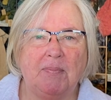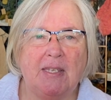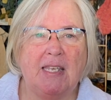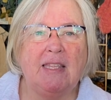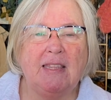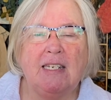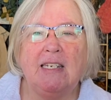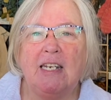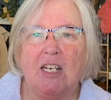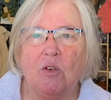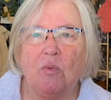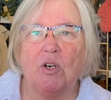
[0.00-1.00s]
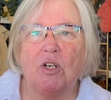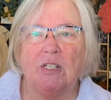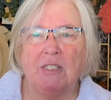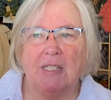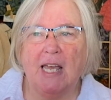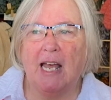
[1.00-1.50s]
in the knitting
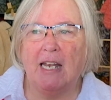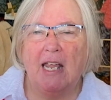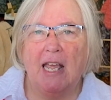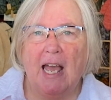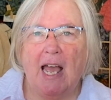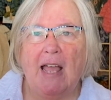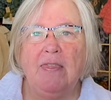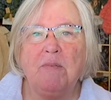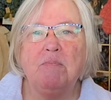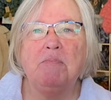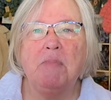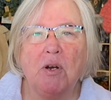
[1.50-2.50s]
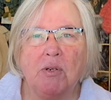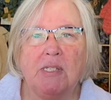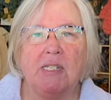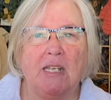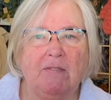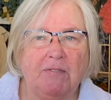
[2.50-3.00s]
world that had the
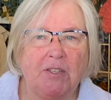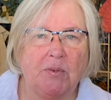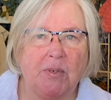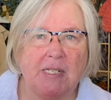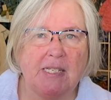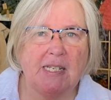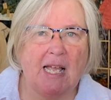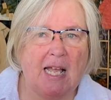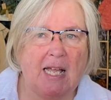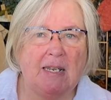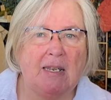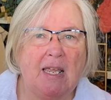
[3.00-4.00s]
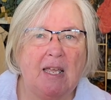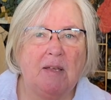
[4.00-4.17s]
most influence on